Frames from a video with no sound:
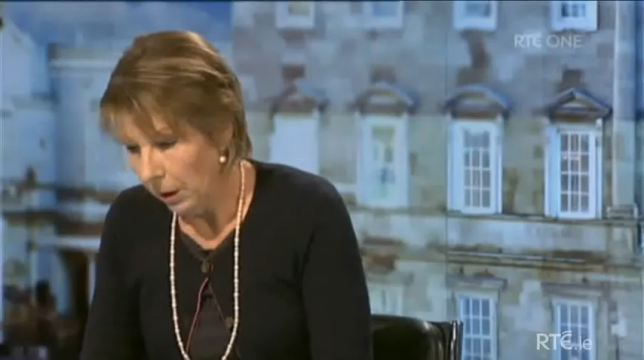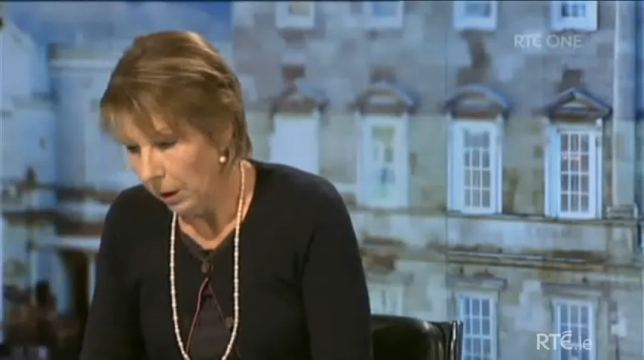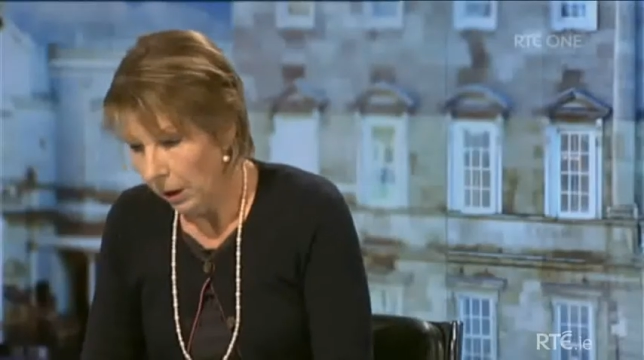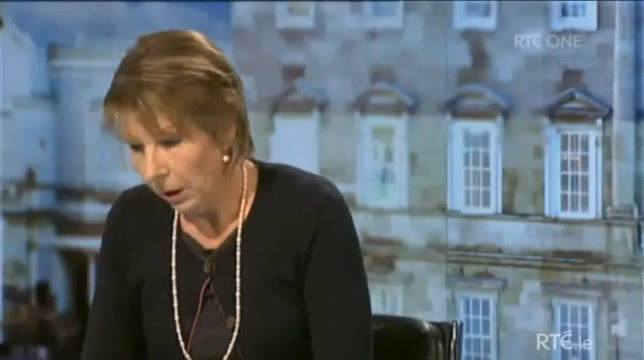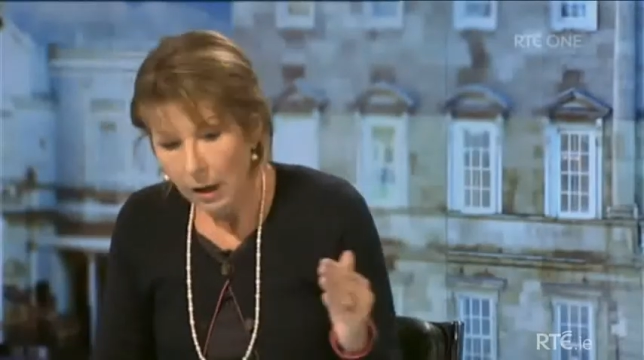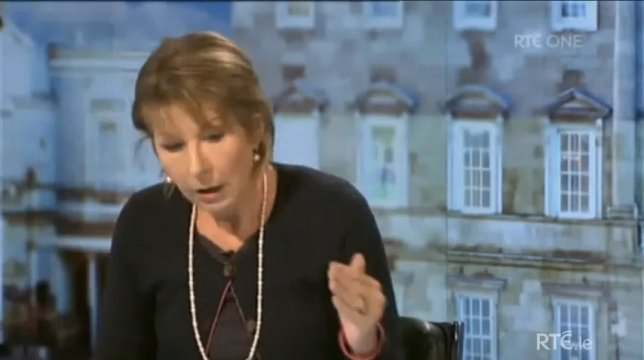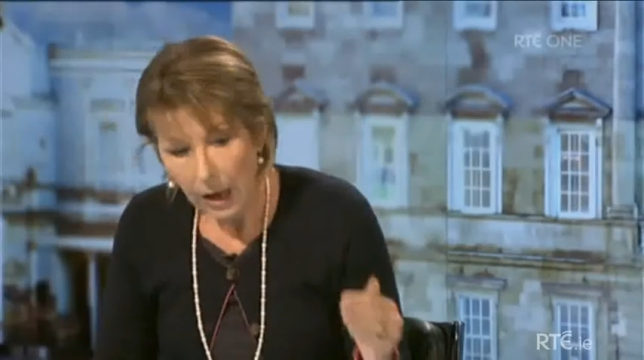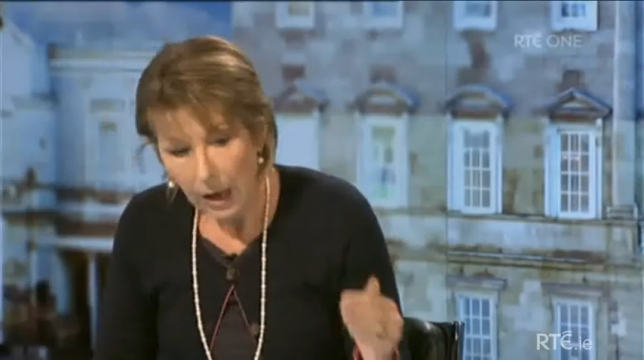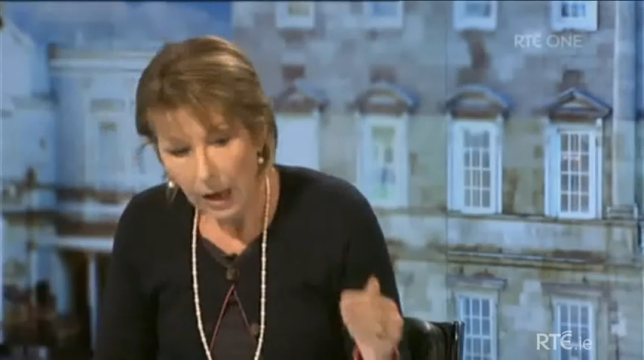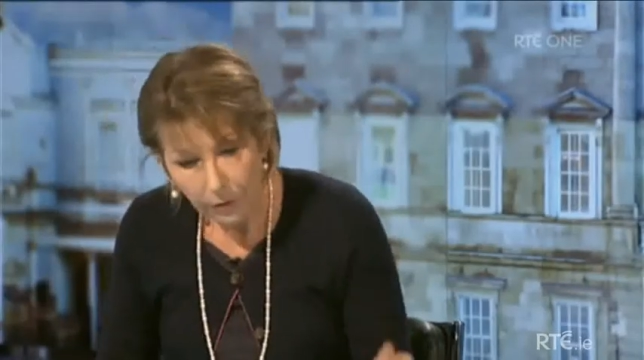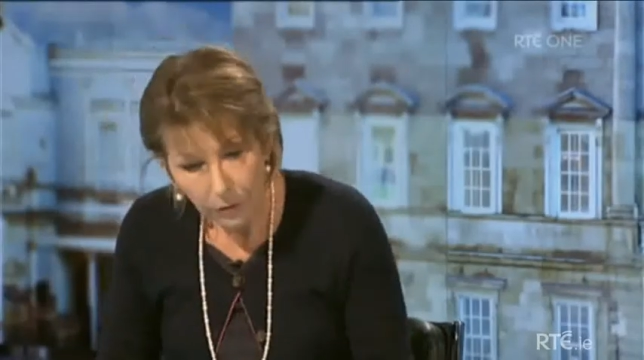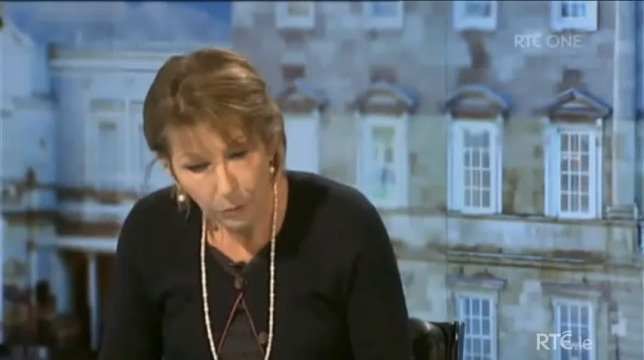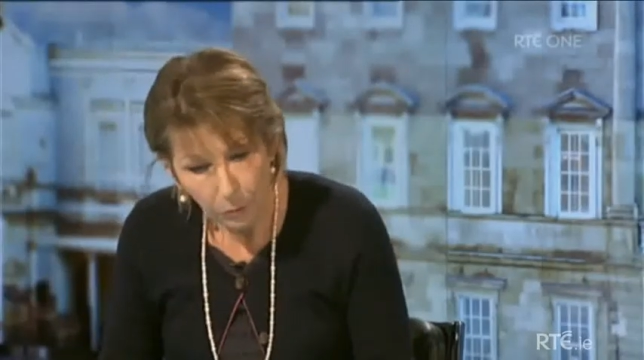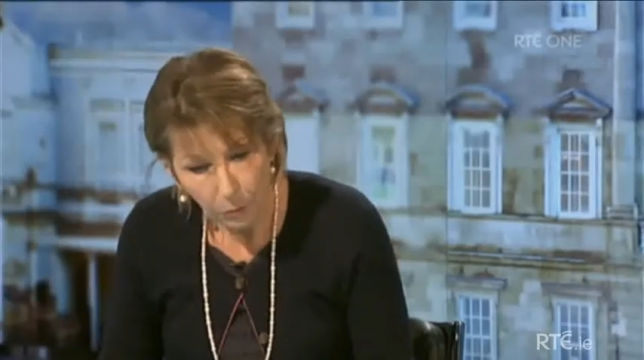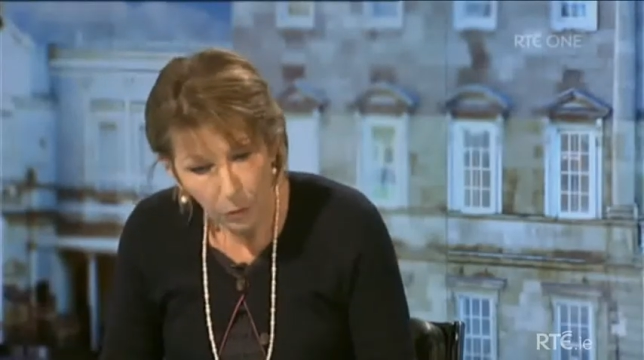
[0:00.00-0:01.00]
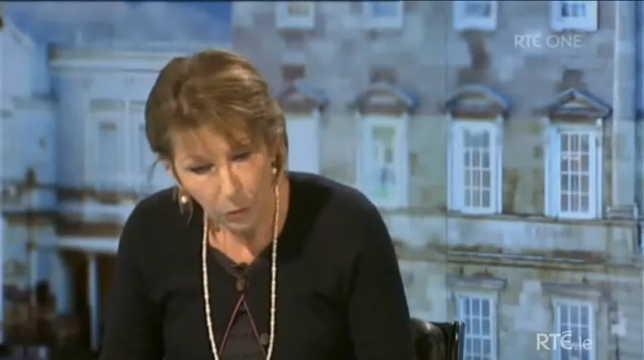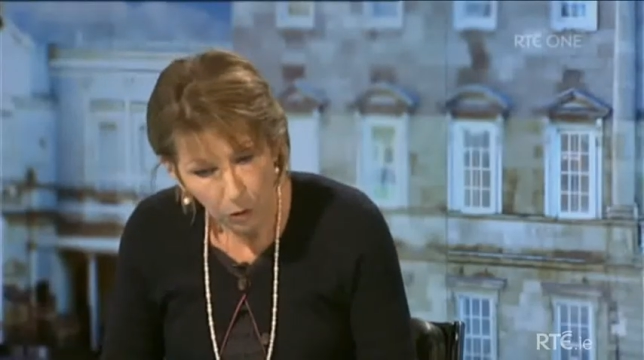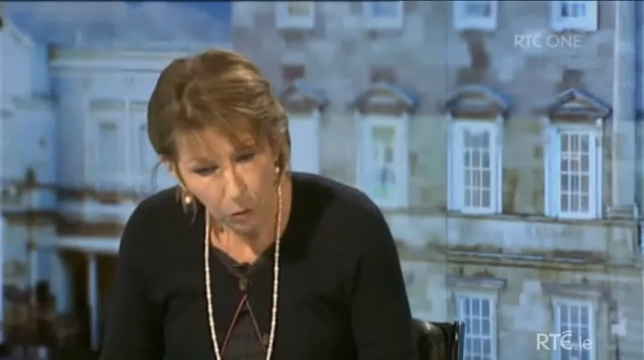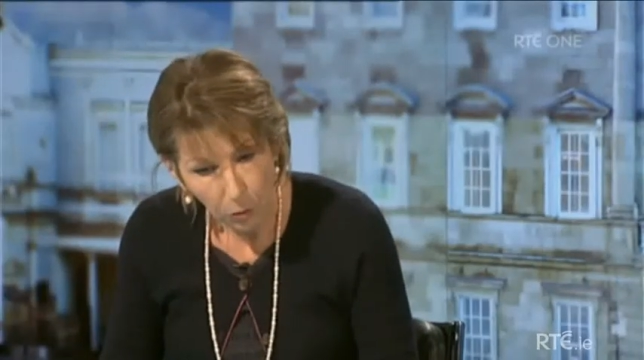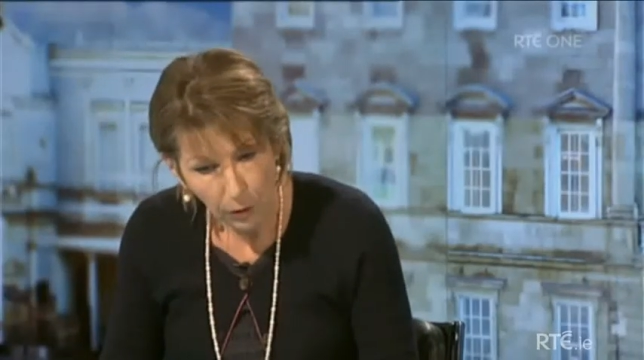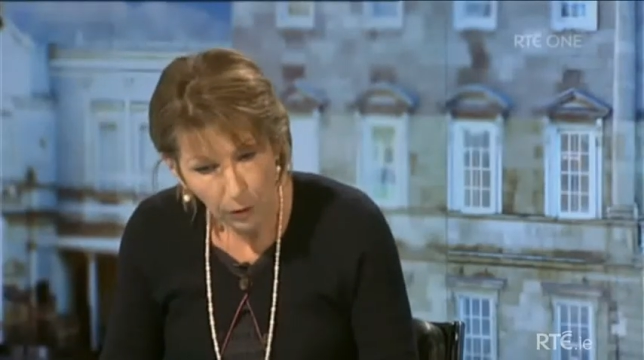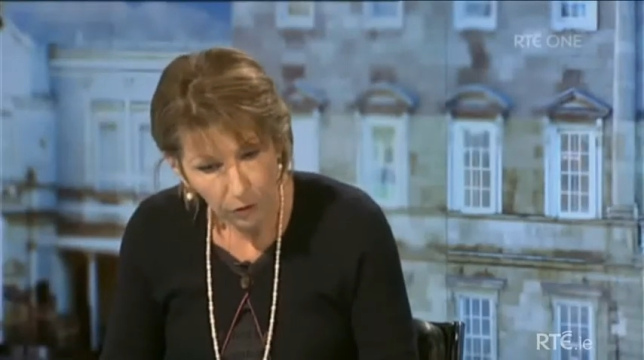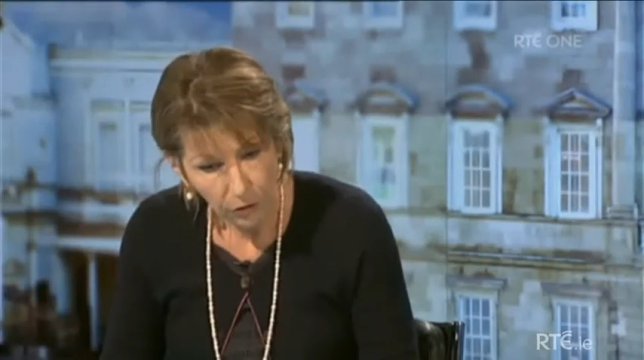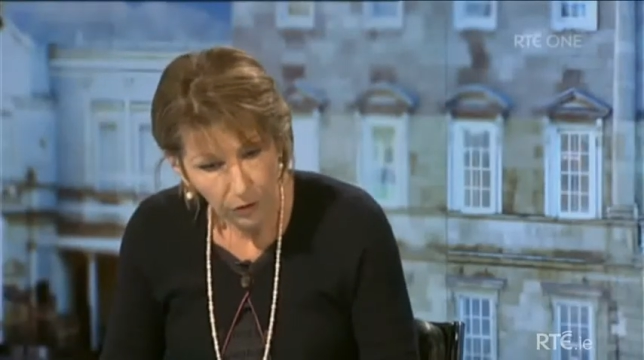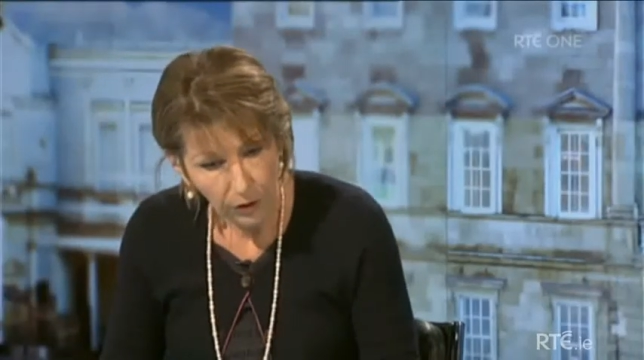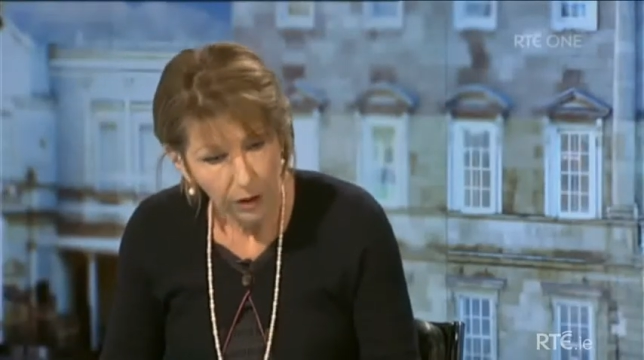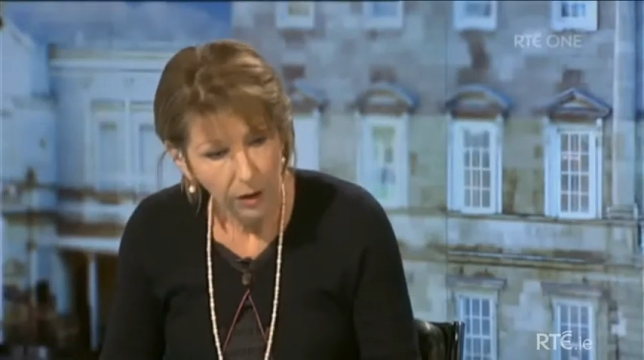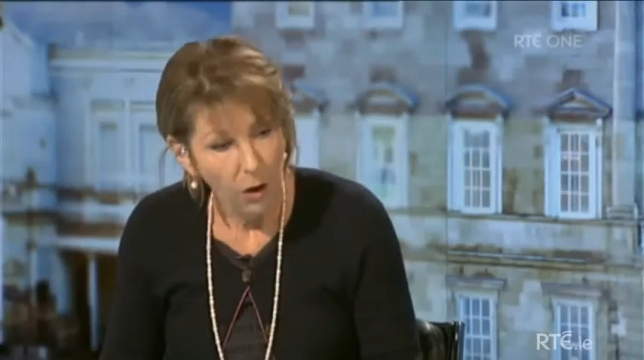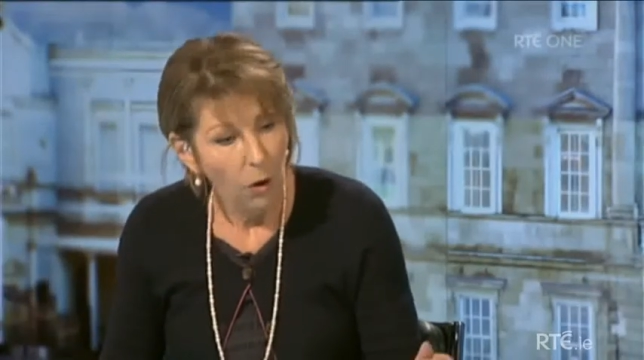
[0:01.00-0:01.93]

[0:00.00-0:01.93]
Barrett. Yes. Answer me one question then.